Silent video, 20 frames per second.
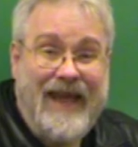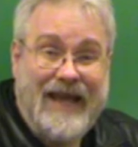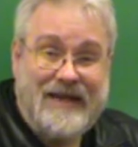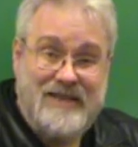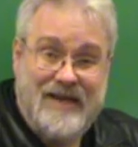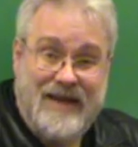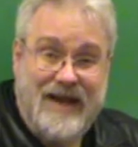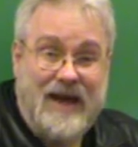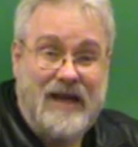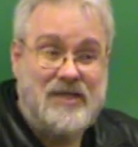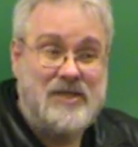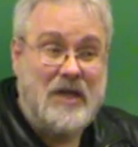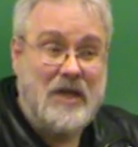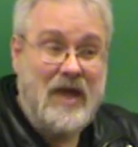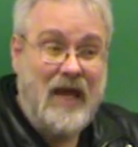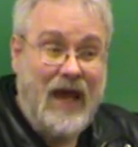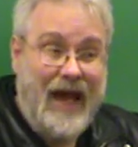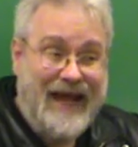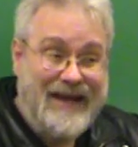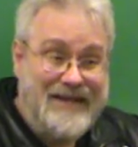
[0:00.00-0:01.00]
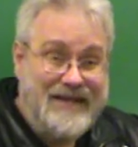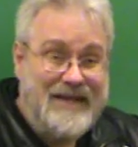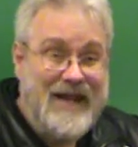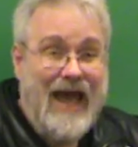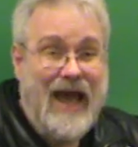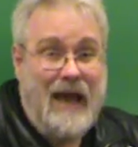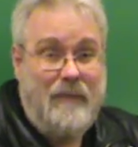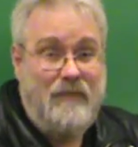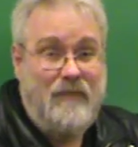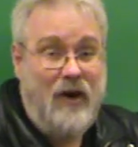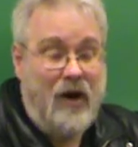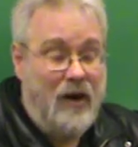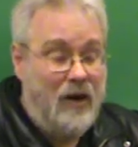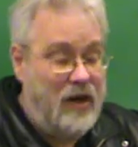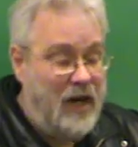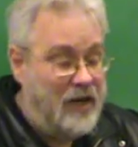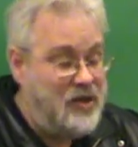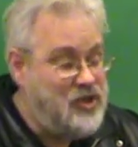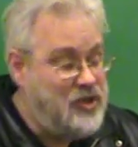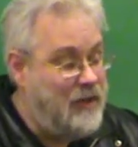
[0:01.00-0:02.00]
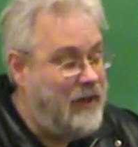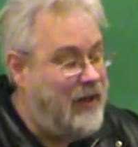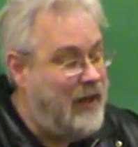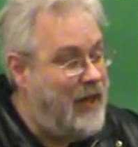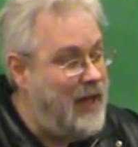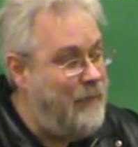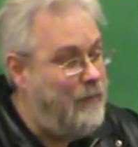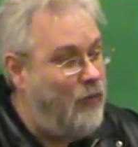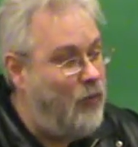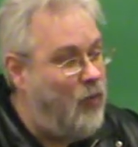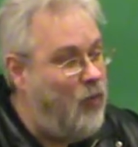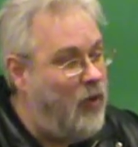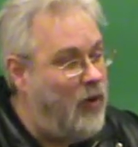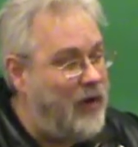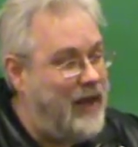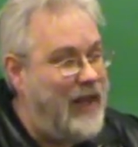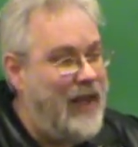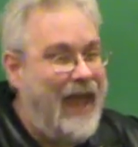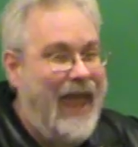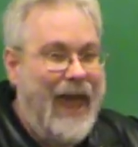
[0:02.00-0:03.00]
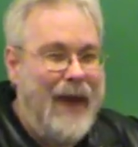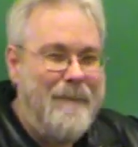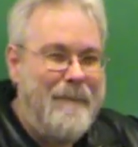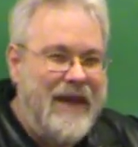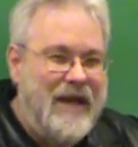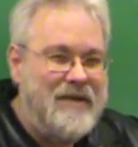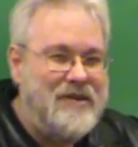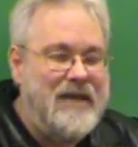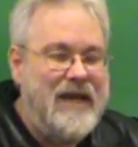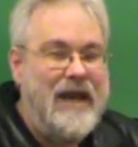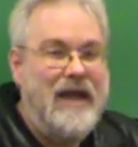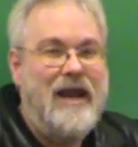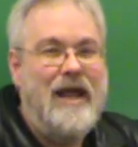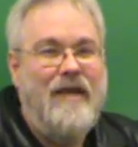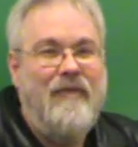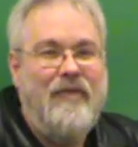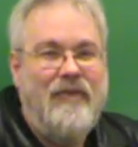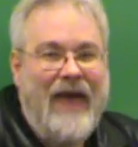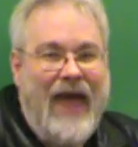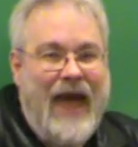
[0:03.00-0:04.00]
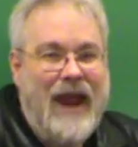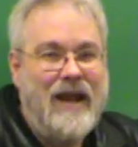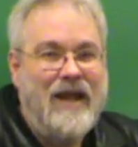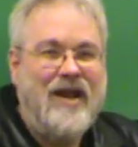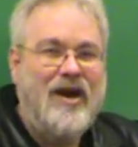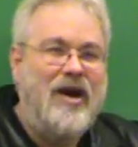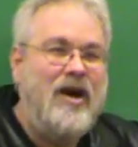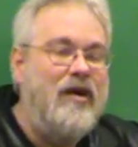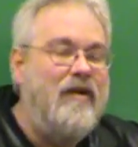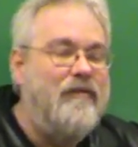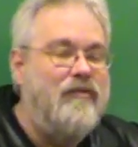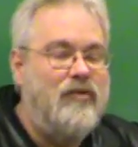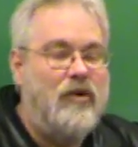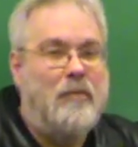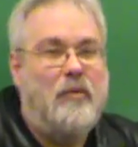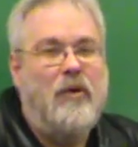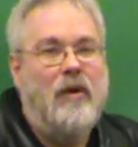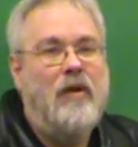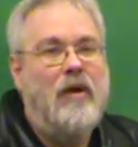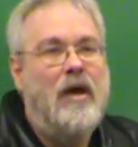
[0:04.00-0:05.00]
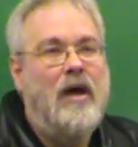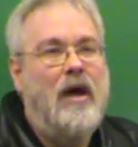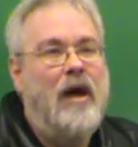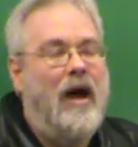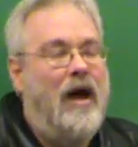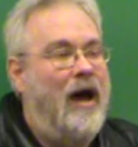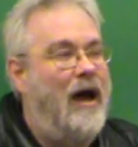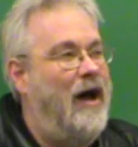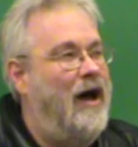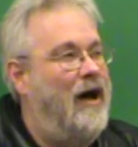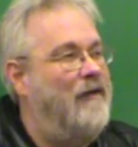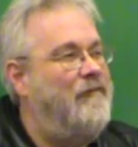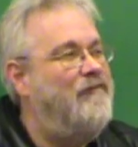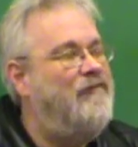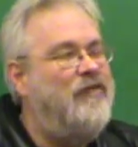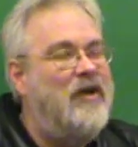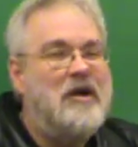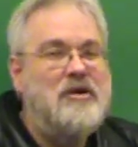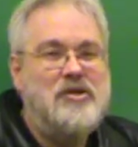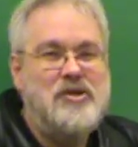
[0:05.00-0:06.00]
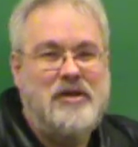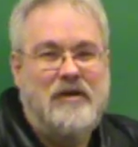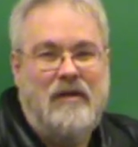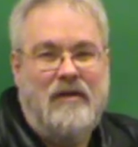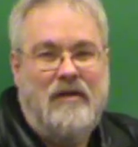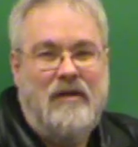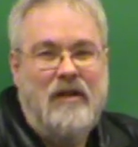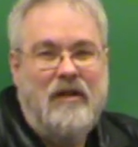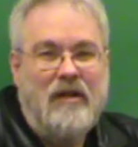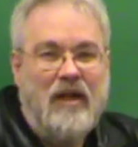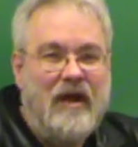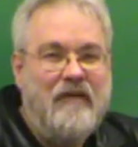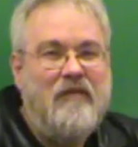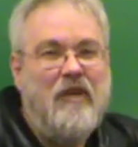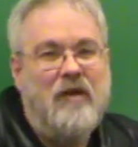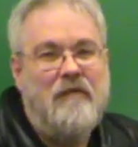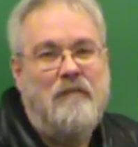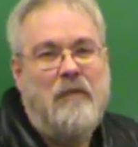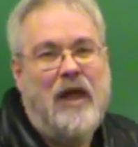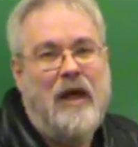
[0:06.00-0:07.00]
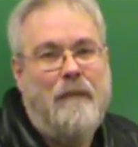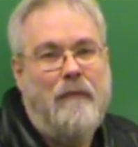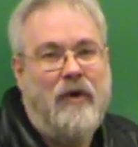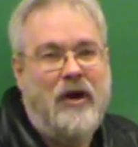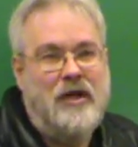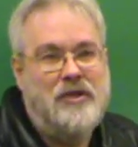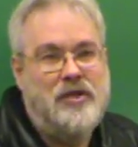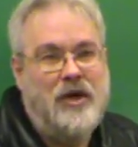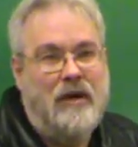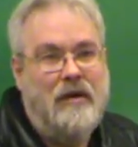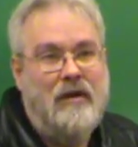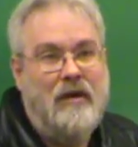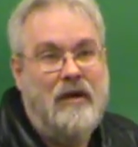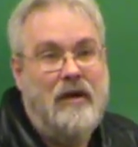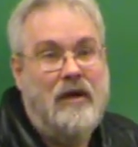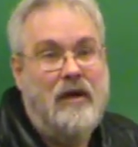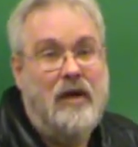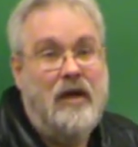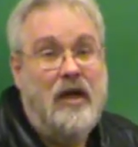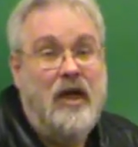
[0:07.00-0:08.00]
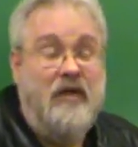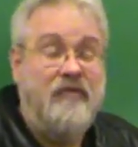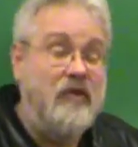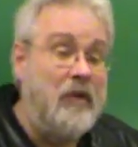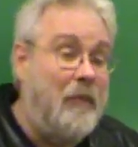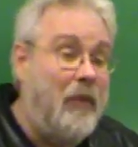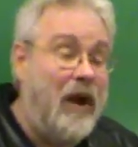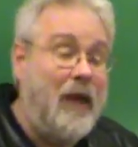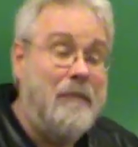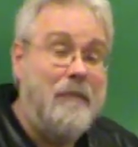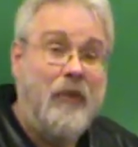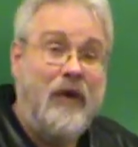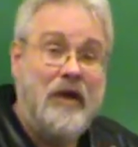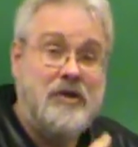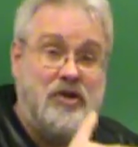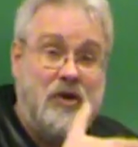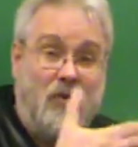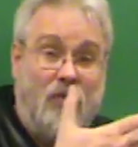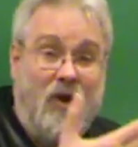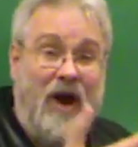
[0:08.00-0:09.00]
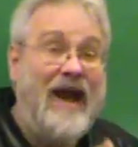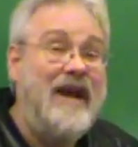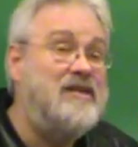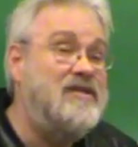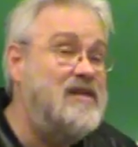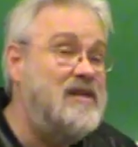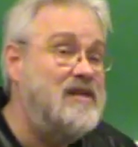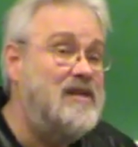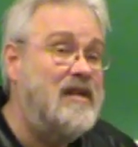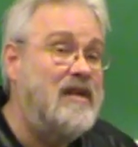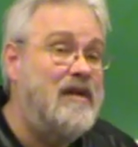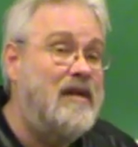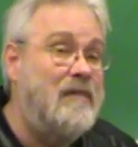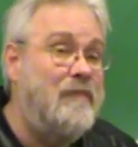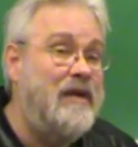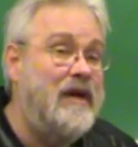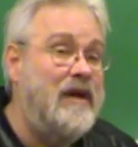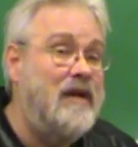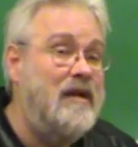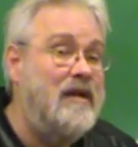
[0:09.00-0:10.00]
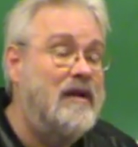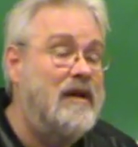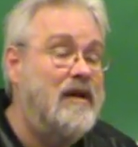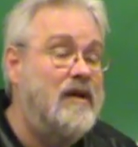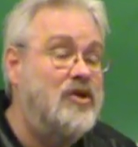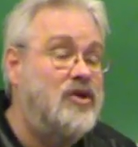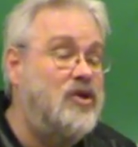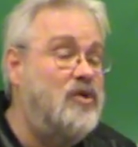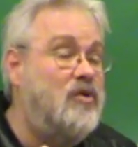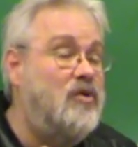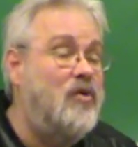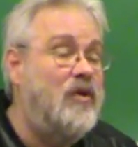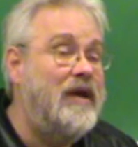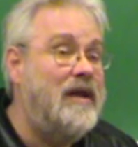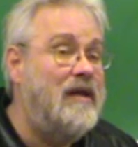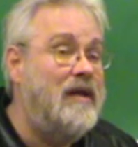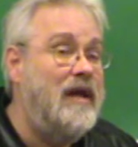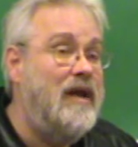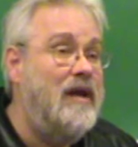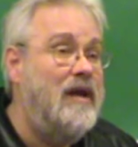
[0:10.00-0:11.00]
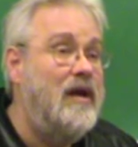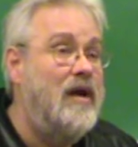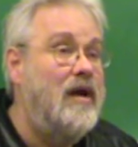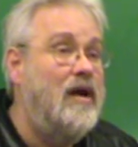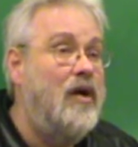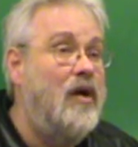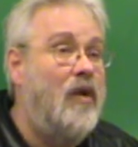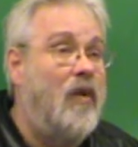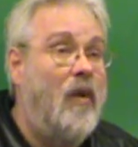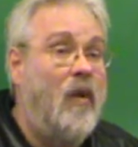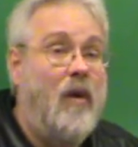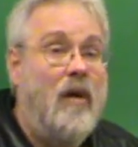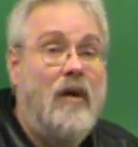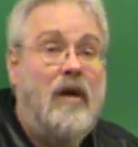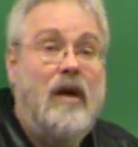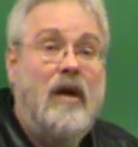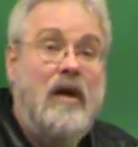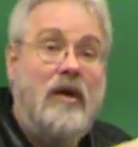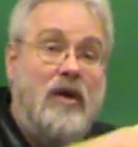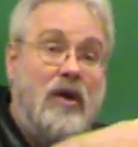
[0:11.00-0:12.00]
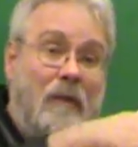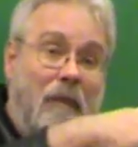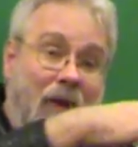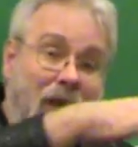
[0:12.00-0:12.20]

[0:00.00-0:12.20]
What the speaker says: has to constantly adapt or keep working at maintaining that comfortable, functional level of blood pressure. If your blood pressure rises a little bit too quickly, your